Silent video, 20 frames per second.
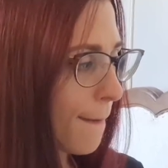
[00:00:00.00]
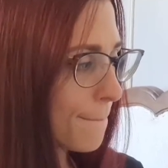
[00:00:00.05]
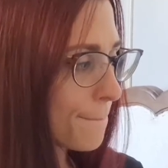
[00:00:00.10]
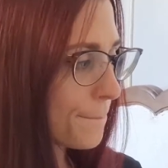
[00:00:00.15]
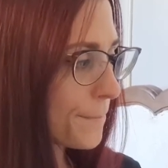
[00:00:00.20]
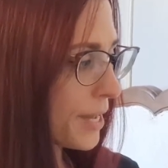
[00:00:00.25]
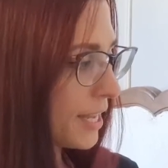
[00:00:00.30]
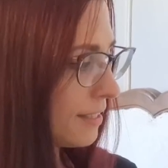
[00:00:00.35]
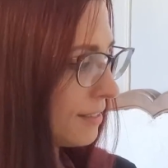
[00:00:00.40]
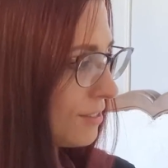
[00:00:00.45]

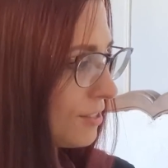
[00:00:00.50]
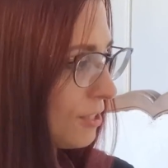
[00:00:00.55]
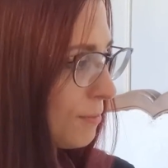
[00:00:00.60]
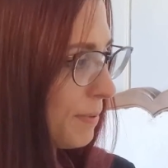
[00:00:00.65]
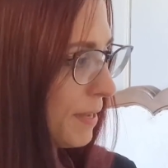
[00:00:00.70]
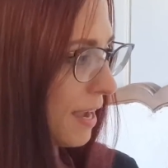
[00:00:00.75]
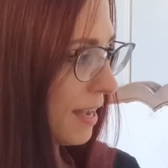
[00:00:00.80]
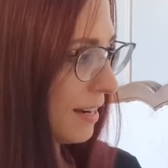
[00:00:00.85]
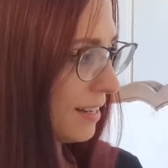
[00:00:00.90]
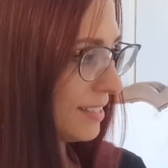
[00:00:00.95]
But to
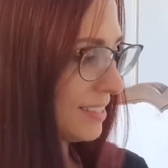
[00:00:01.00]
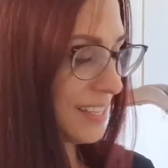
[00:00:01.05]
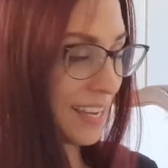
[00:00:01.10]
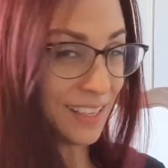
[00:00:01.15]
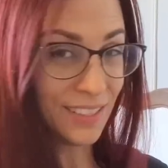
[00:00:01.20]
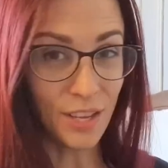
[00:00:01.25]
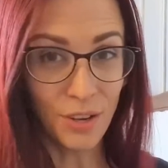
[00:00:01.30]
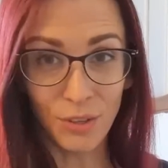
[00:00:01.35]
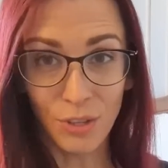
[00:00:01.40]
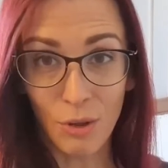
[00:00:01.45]
be honest, I
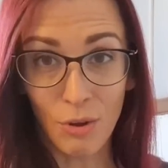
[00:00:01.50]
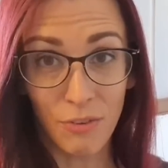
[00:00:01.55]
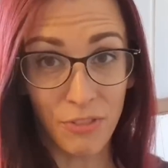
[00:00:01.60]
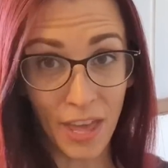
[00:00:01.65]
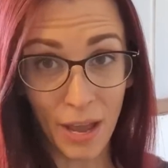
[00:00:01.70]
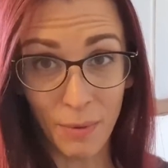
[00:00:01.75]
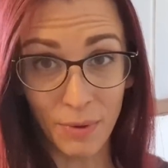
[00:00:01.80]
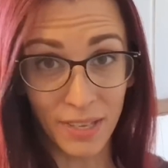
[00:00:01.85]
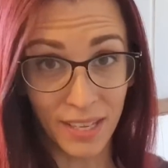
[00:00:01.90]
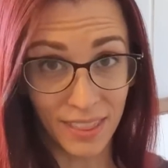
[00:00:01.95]
don't know if
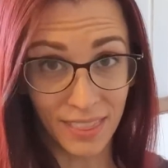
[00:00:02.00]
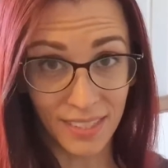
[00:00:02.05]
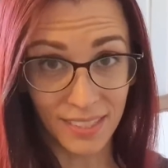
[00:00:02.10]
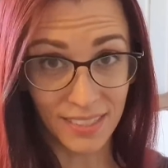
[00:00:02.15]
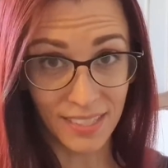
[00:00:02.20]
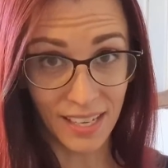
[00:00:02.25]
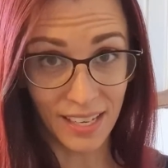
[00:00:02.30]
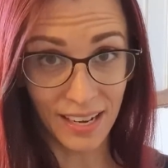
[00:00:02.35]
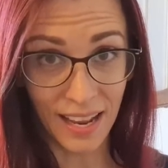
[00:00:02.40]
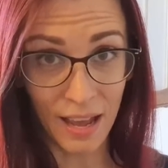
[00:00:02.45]
that would get the
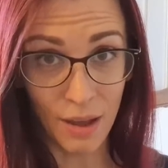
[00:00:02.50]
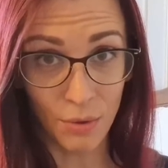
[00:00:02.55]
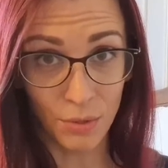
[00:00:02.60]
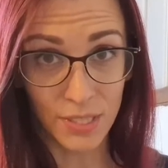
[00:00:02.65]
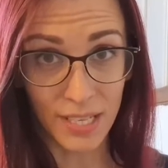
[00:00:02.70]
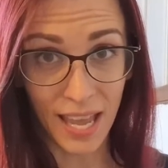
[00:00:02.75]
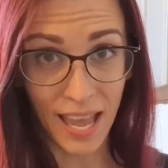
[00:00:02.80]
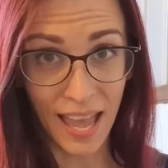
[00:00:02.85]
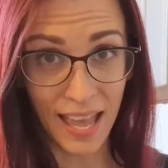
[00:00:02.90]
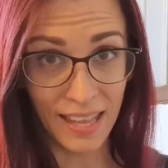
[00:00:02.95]
stain out,
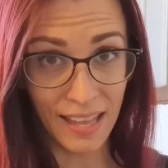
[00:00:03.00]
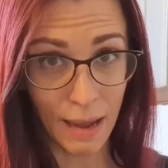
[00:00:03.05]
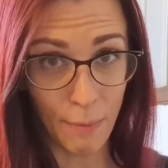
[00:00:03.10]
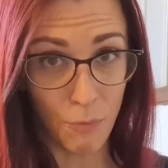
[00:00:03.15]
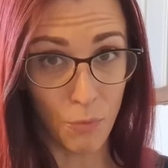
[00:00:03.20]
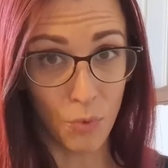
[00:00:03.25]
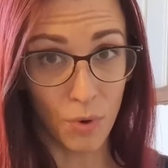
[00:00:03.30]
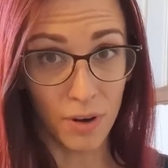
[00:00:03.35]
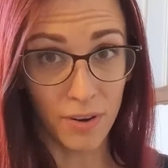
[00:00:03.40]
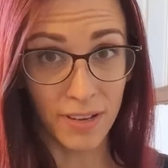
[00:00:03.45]
and I'm
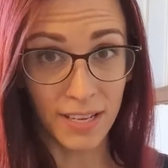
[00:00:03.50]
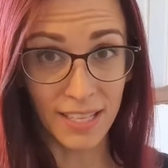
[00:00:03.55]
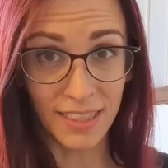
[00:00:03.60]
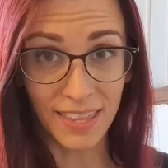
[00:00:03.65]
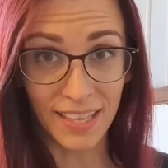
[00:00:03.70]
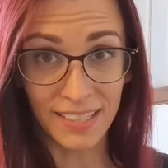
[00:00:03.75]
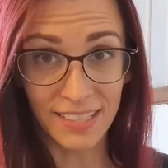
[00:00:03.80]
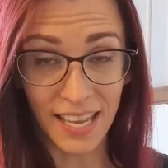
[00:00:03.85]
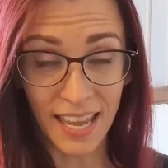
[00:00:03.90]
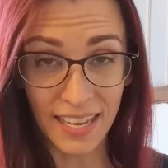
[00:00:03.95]
worried
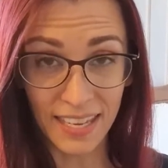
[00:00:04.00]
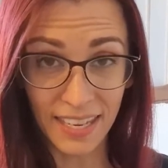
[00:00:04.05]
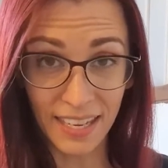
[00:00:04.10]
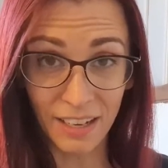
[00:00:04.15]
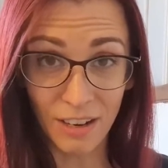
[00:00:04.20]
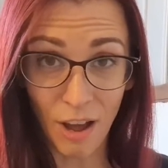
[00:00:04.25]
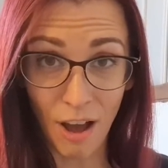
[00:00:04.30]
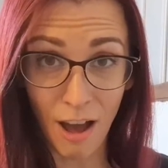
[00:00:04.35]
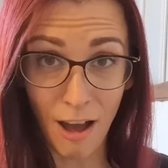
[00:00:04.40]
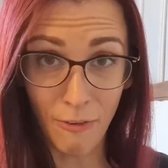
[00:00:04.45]
that taking it
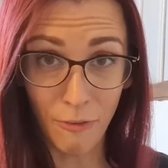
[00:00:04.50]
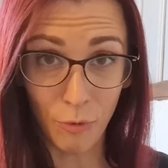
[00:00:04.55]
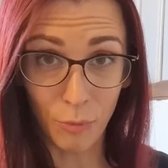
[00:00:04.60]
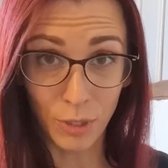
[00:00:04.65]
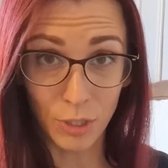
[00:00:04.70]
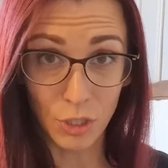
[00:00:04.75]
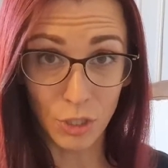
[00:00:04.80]
off would